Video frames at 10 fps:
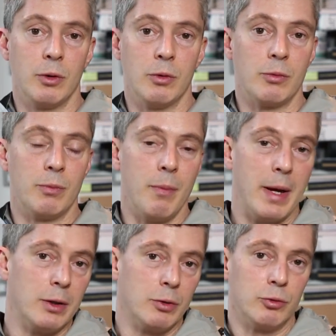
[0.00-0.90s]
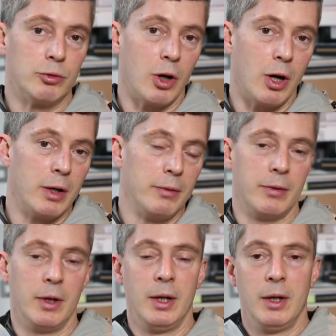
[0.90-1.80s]
or mental
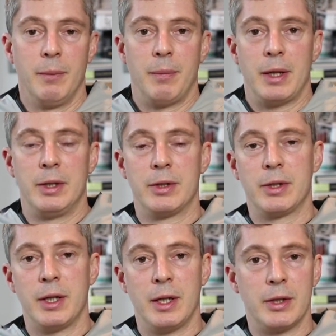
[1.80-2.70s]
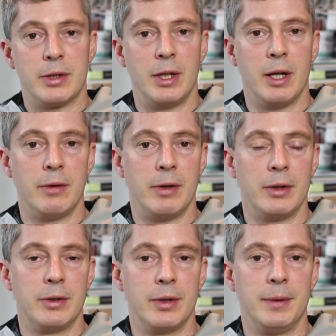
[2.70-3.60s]
drive based uh,
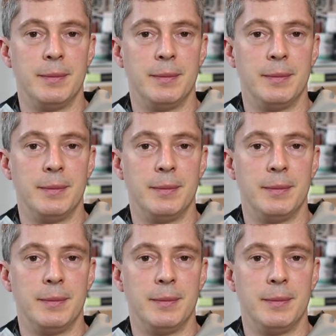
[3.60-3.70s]
scenarios.